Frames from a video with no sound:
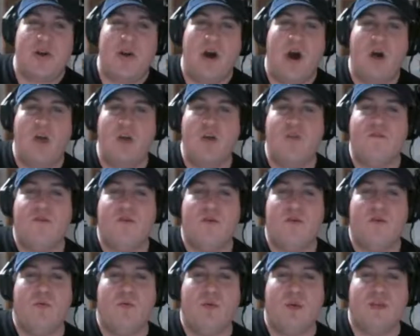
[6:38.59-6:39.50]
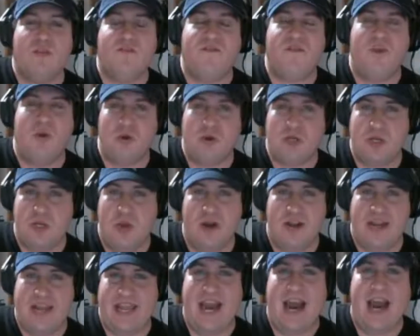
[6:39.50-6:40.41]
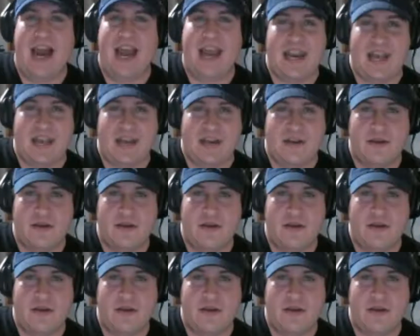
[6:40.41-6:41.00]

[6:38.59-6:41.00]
Oliver was first on the island,